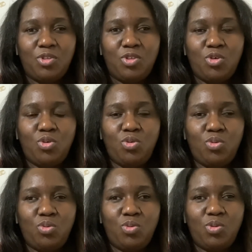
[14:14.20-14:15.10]

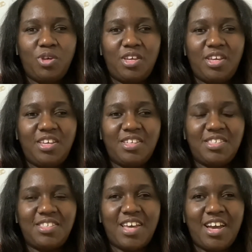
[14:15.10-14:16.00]
who is
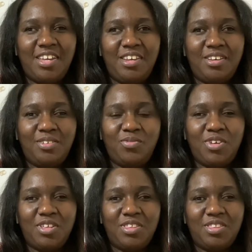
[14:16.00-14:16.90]
tied in
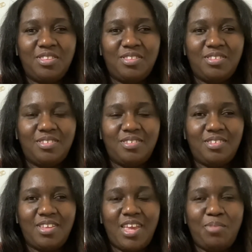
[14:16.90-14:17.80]
with
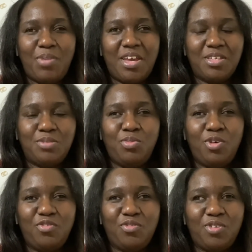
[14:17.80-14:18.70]
a past
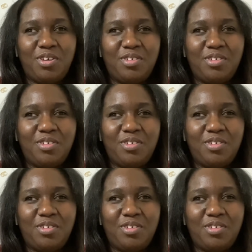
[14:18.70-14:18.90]
boyfriend.